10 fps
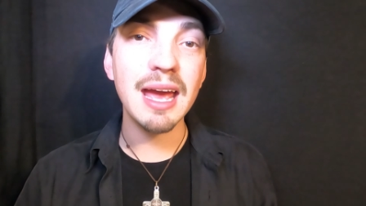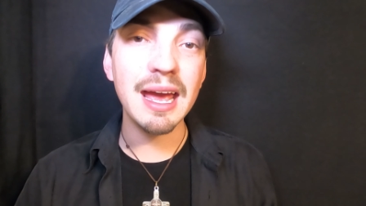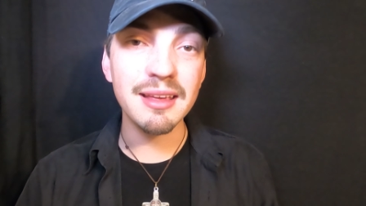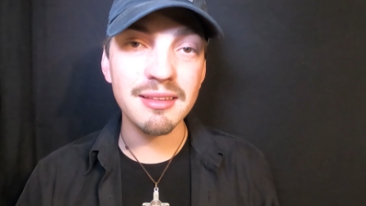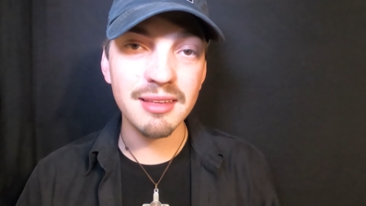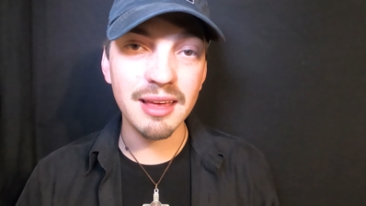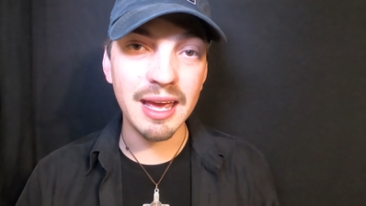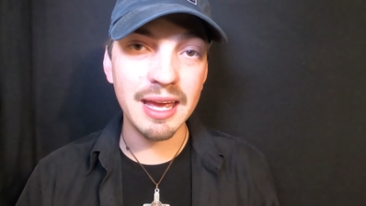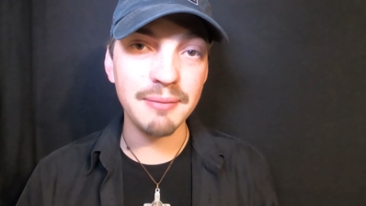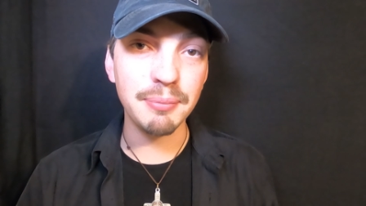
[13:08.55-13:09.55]
as
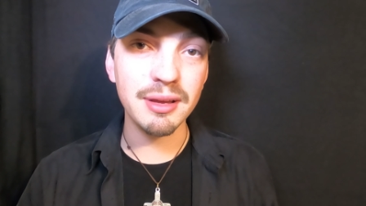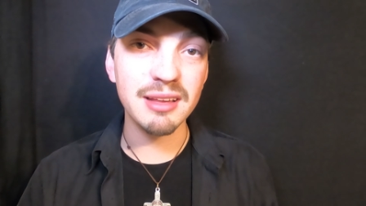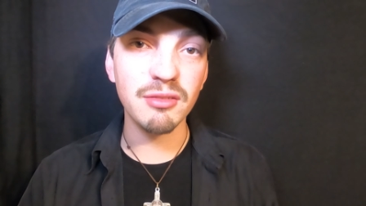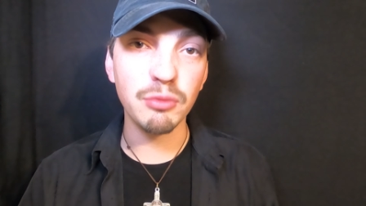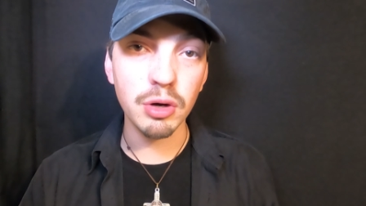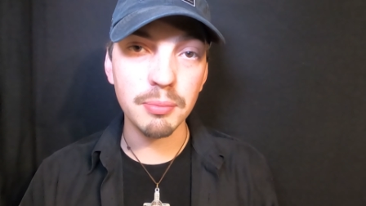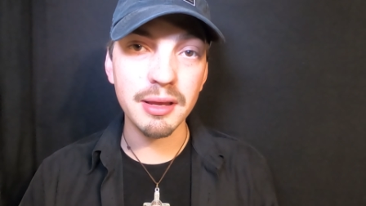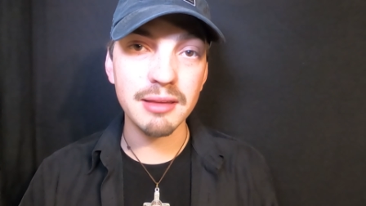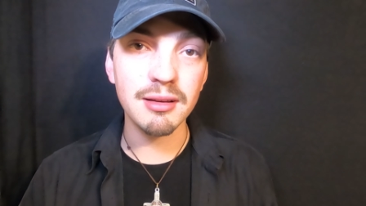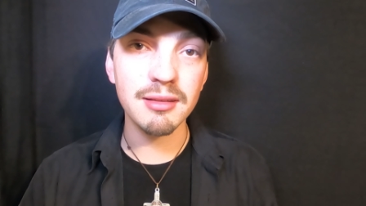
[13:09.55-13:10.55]
a place of
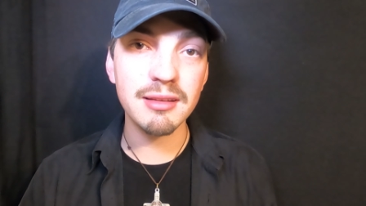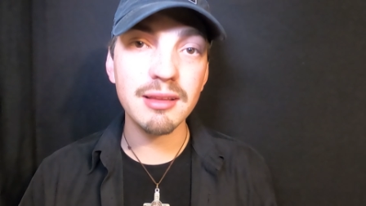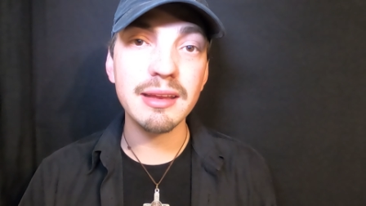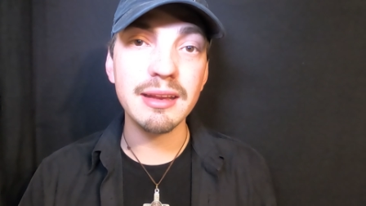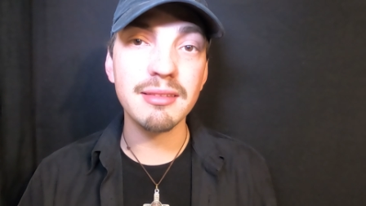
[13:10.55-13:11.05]
workplace hostility